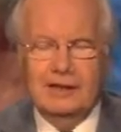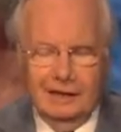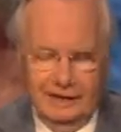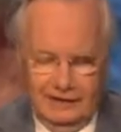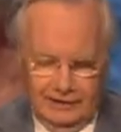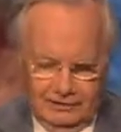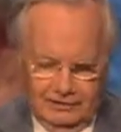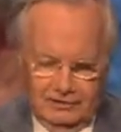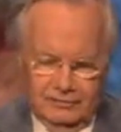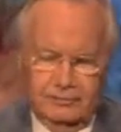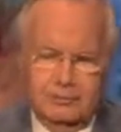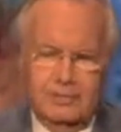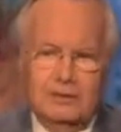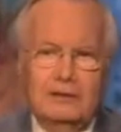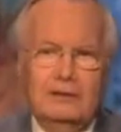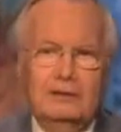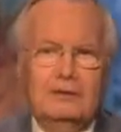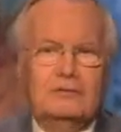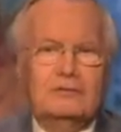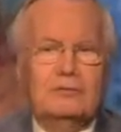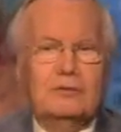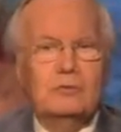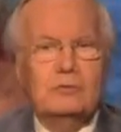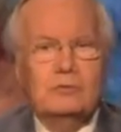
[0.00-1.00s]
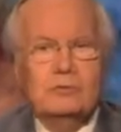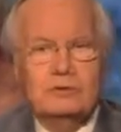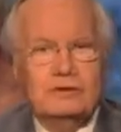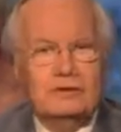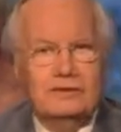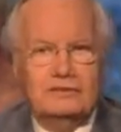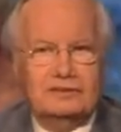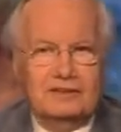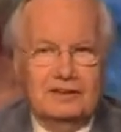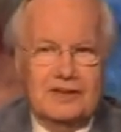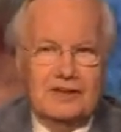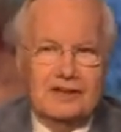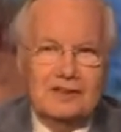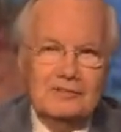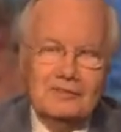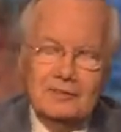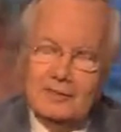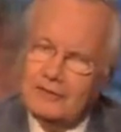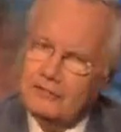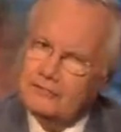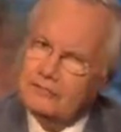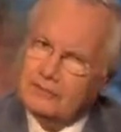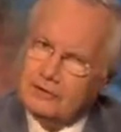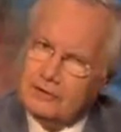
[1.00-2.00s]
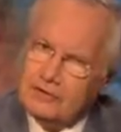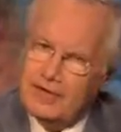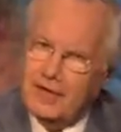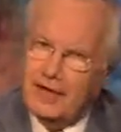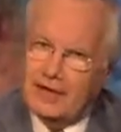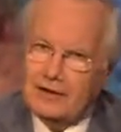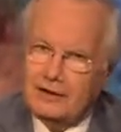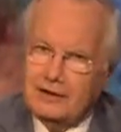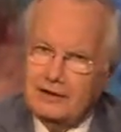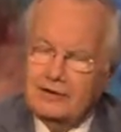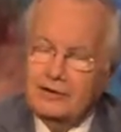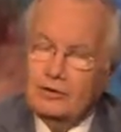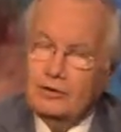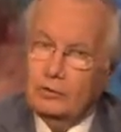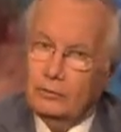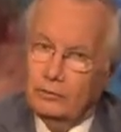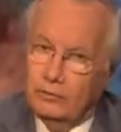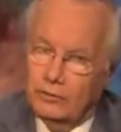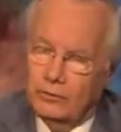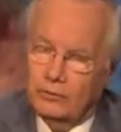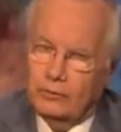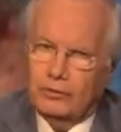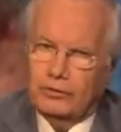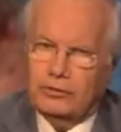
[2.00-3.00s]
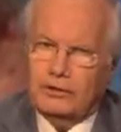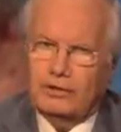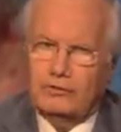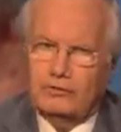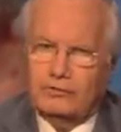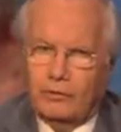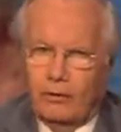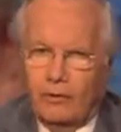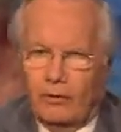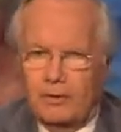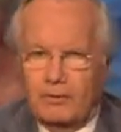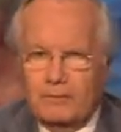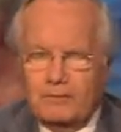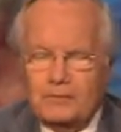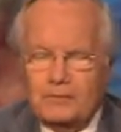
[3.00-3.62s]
at a speed so dizzying they forget who they're working for.